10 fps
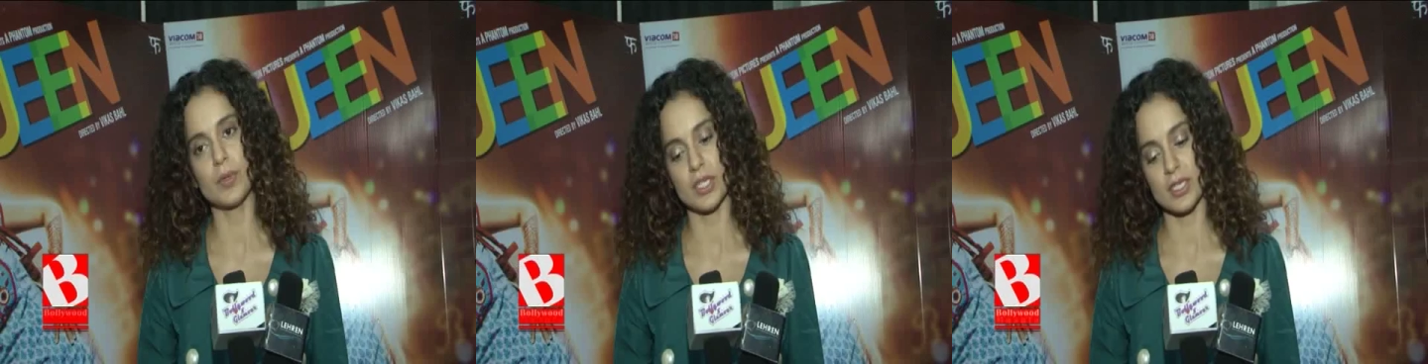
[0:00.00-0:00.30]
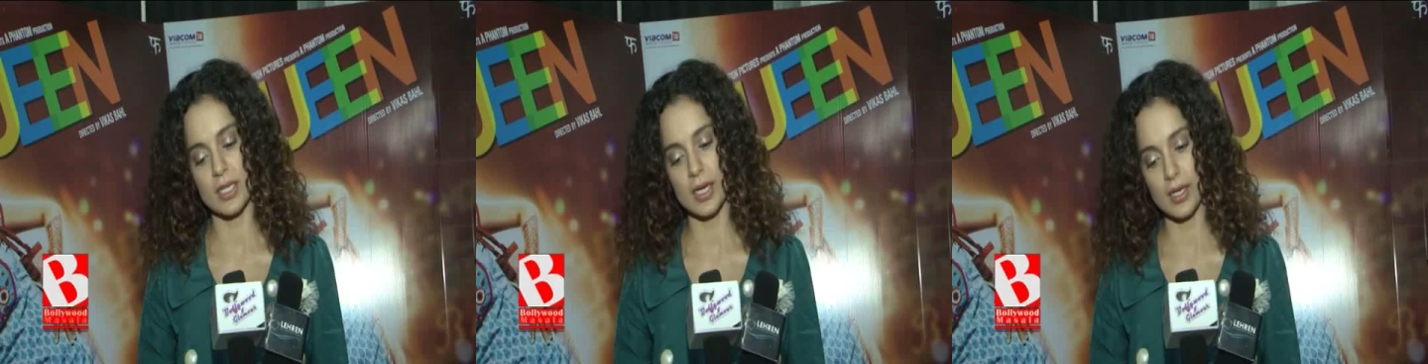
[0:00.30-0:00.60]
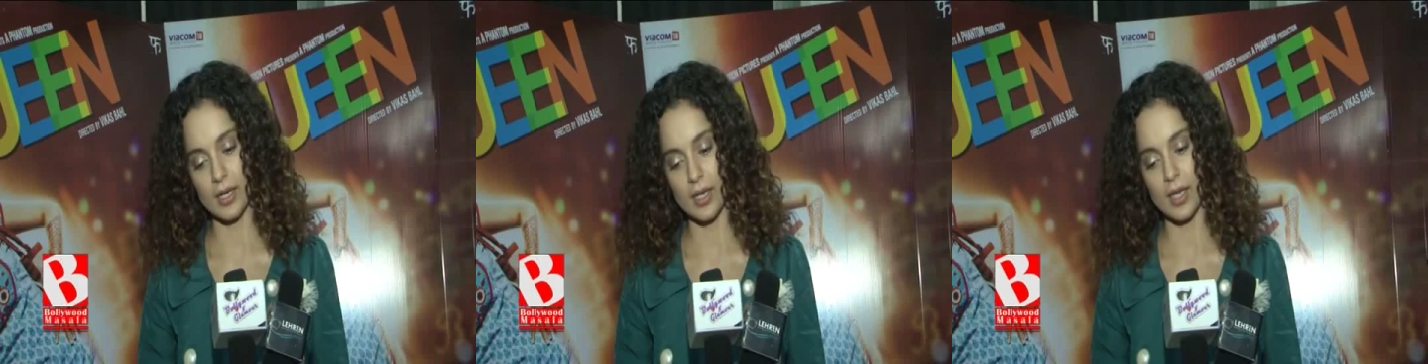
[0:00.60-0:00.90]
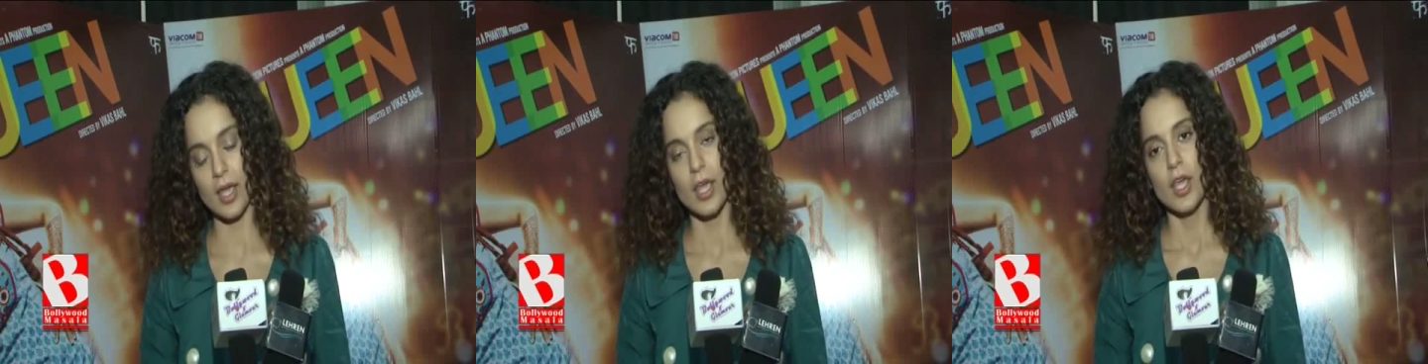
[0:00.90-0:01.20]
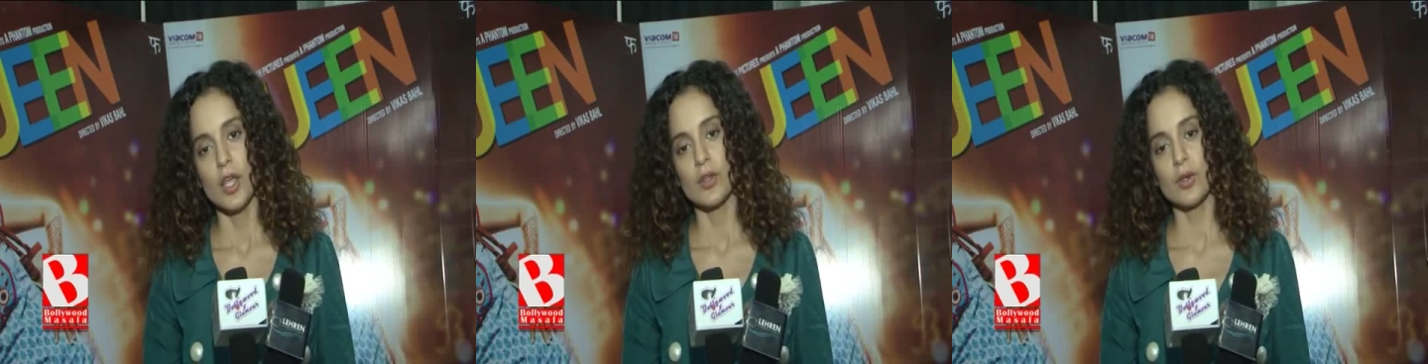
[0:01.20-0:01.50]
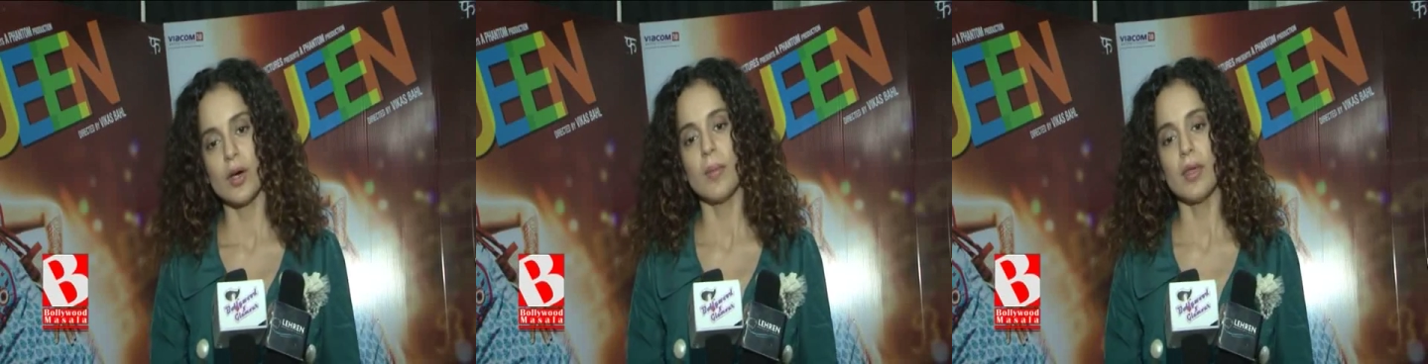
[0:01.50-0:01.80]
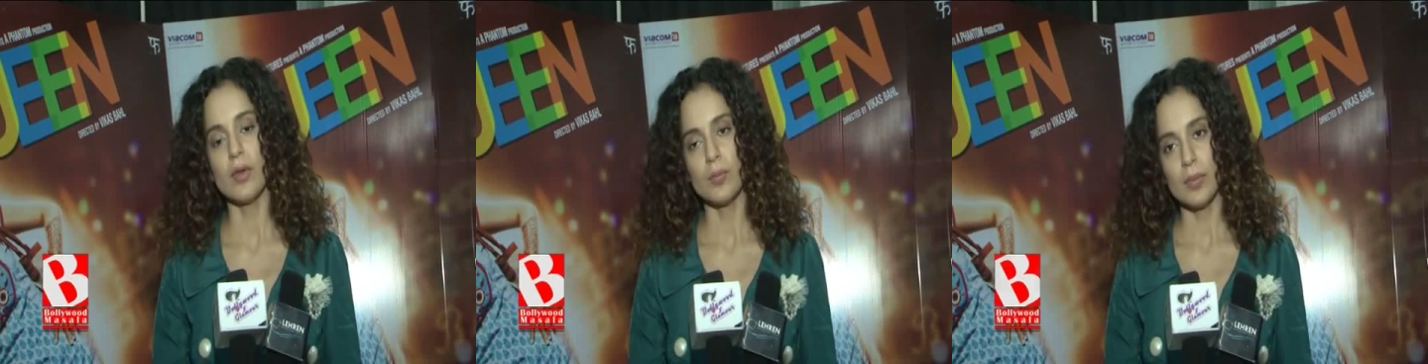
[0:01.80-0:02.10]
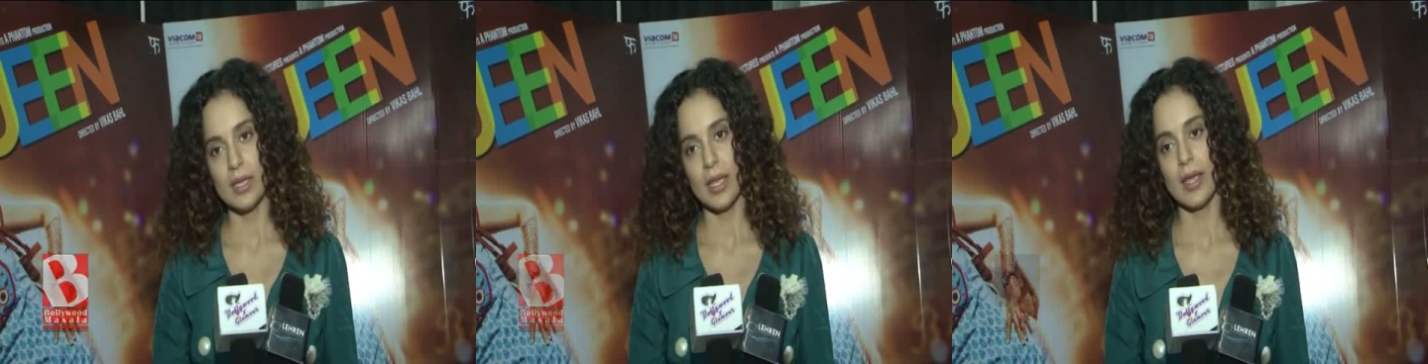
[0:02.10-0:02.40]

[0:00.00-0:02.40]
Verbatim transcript: sought after actress post the release of